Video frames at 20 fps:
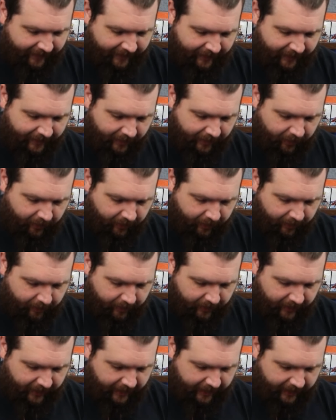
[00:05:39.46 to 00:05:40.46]
Crimp
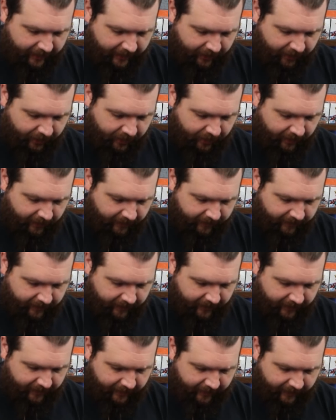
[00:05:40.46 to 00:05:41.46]
and a shift.
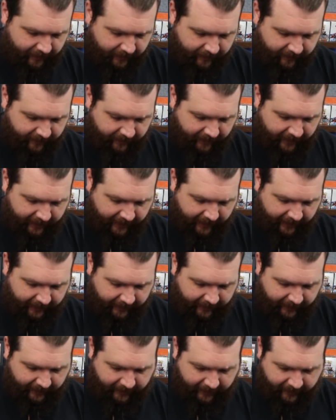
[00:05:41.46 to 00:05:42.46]

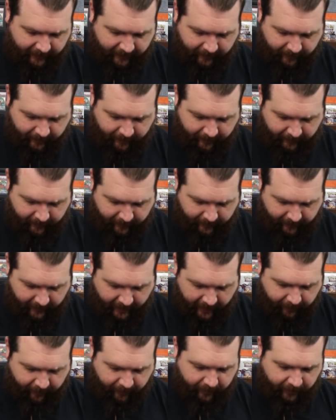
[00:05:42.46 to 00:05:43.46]
Fantastic.
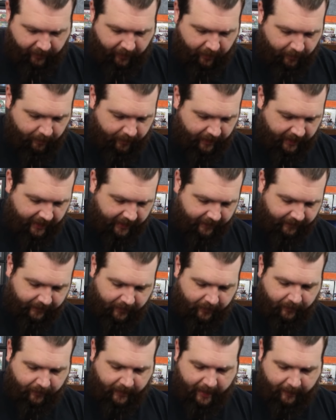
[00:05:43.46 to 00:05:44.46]
I really hope I have 2
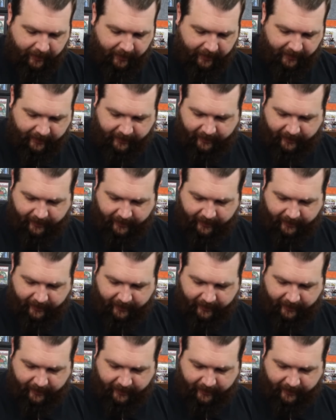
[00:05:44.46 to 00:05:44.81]
rabbits.